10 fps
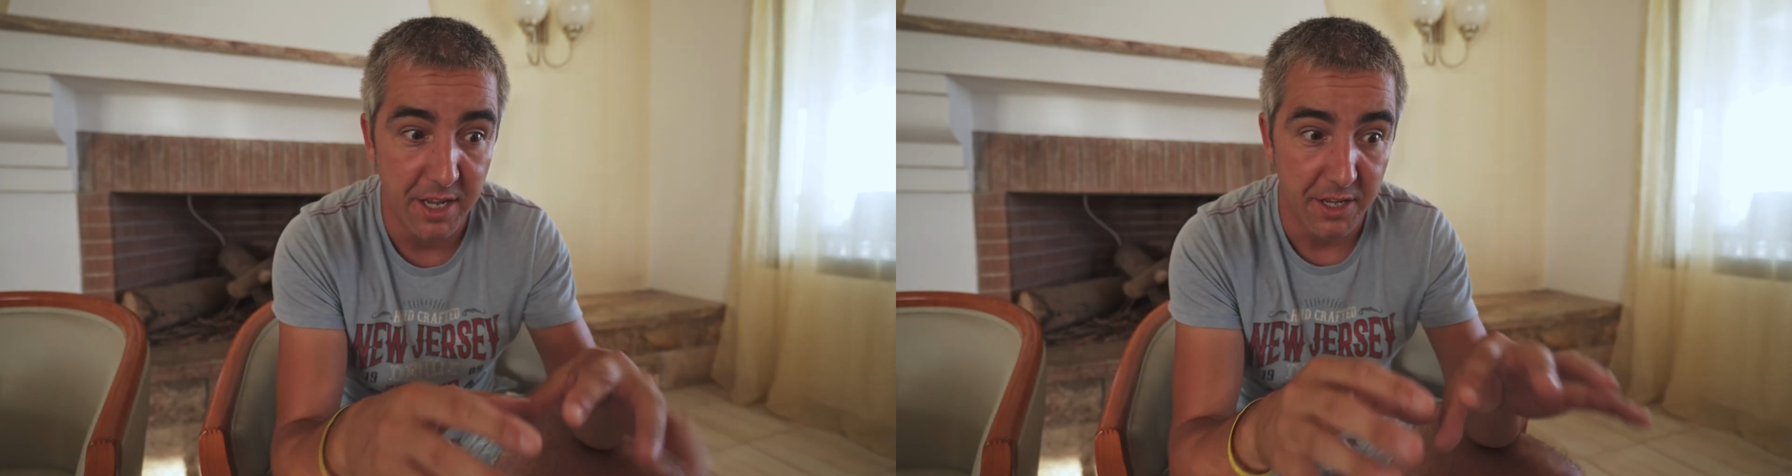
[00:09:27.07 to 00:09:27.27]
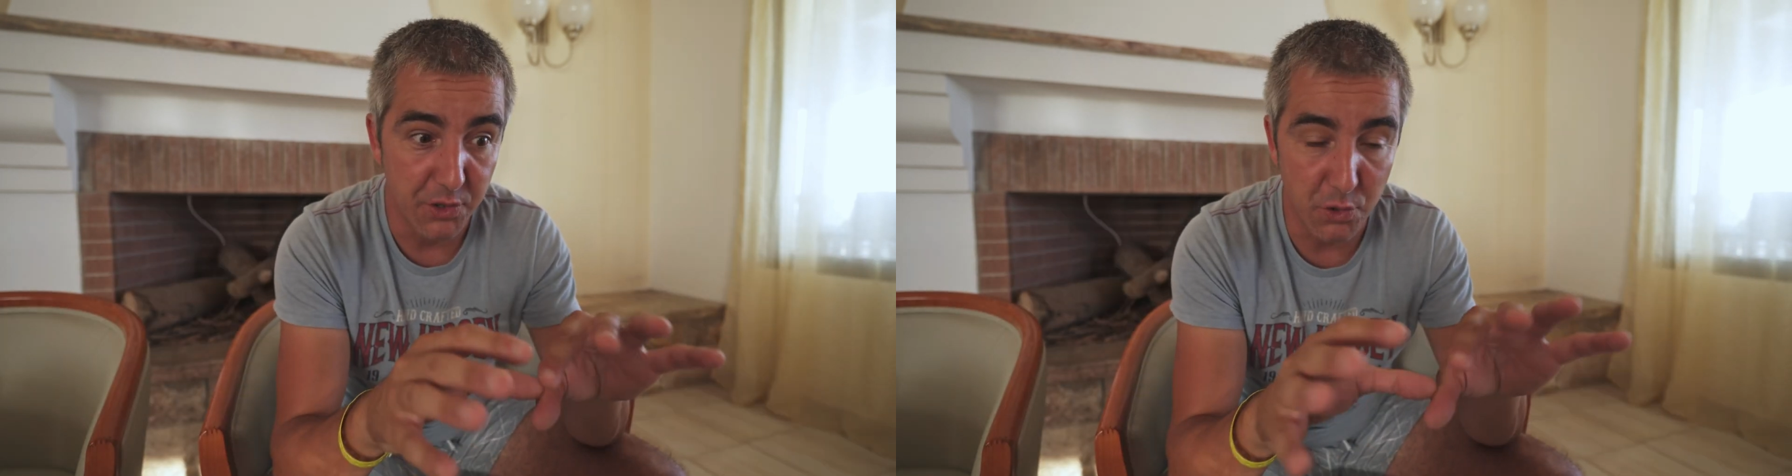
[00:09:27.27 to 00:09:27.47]

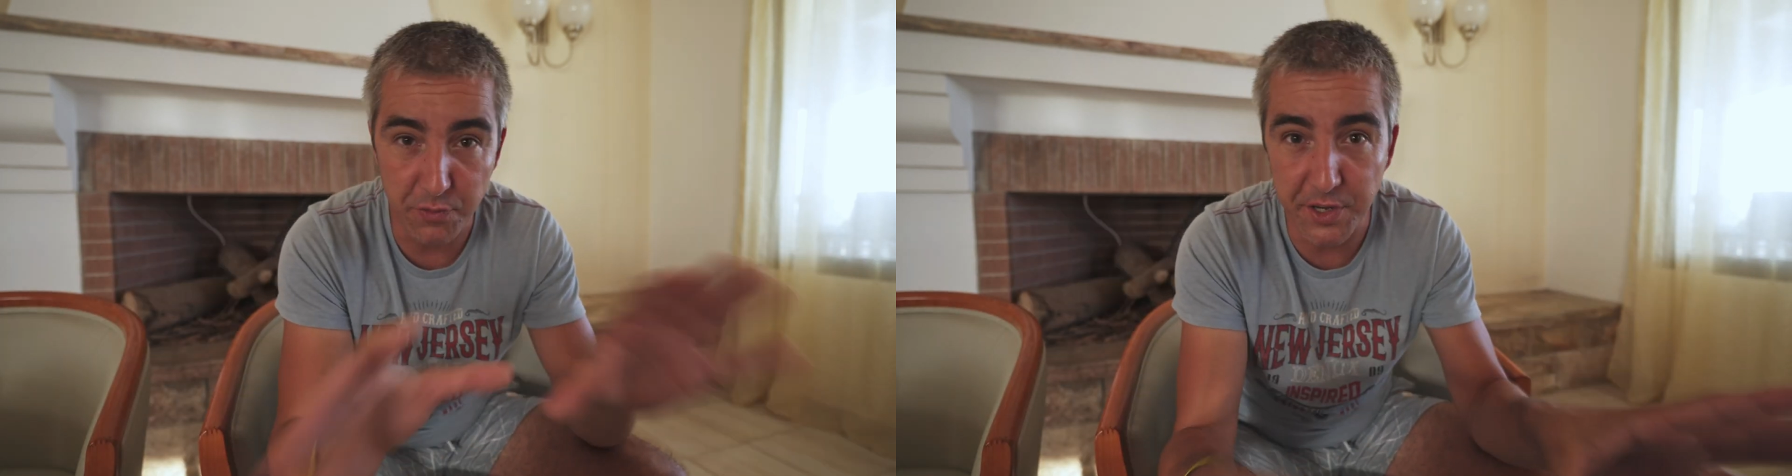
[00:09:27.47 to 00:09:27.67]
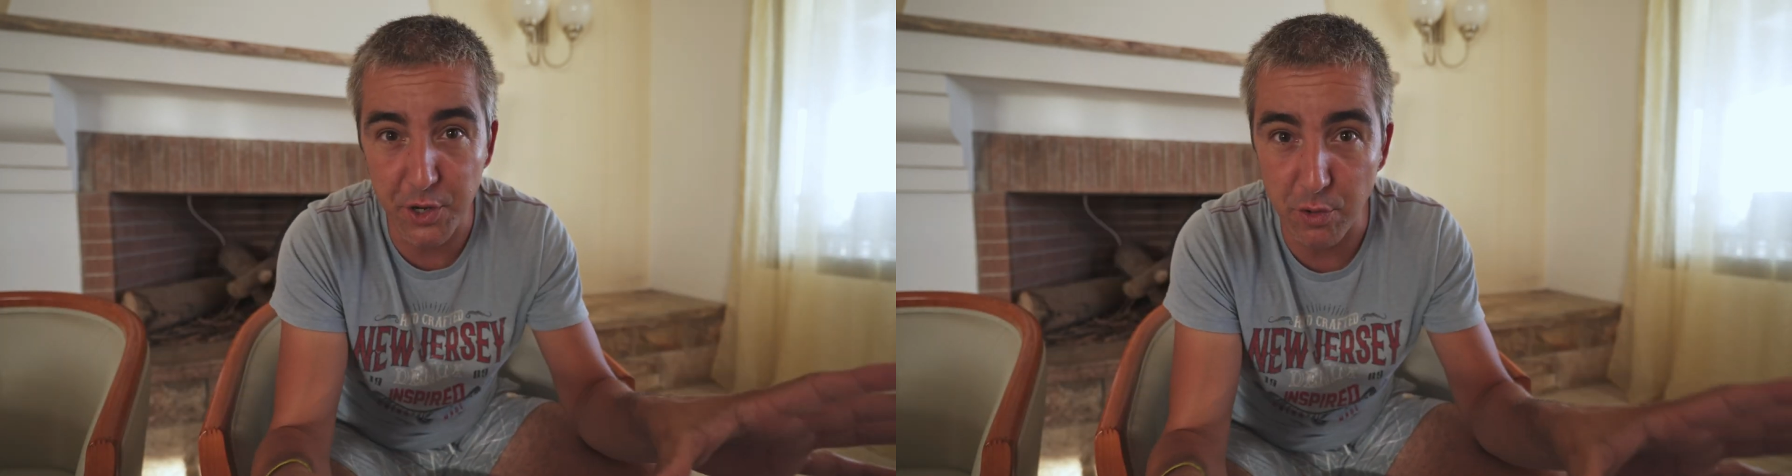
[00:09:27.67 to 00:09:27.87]
your
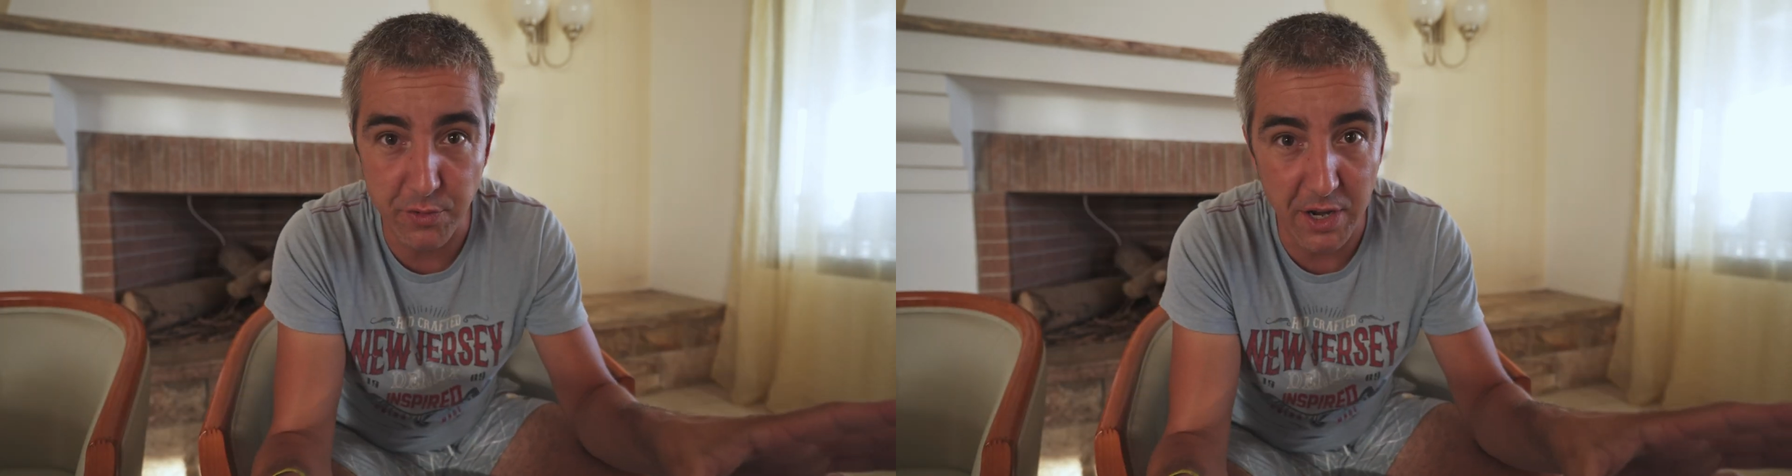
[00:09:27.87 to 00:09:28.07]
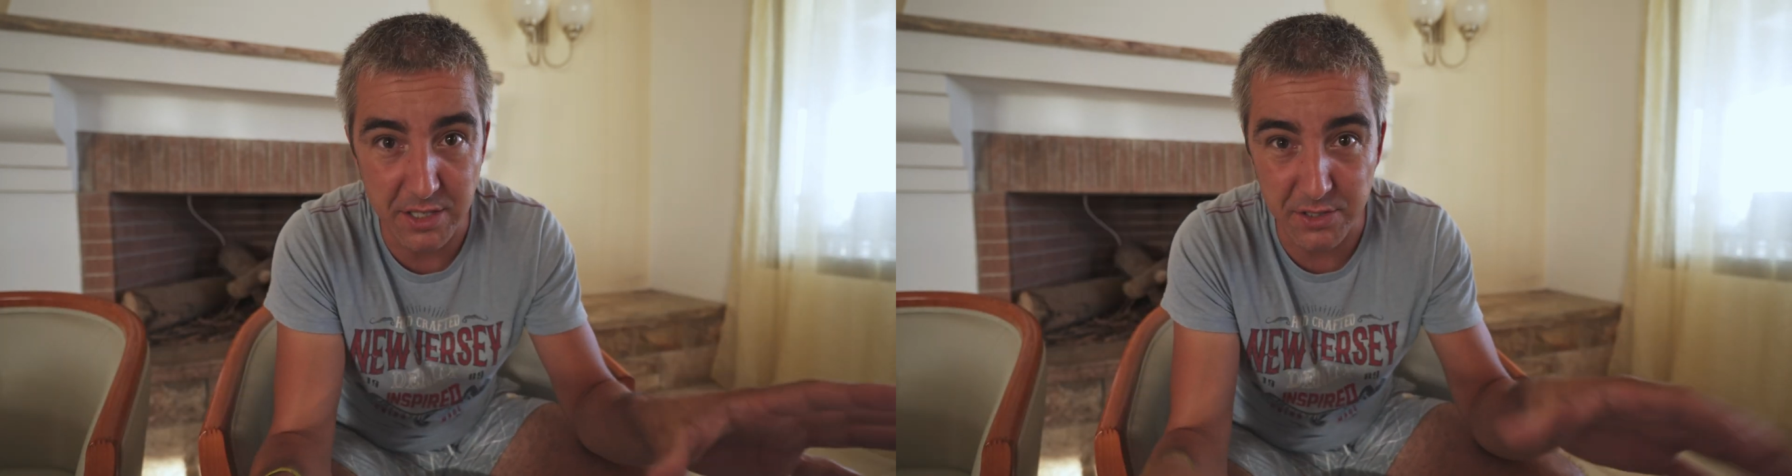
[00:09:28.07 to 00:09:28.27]
video files.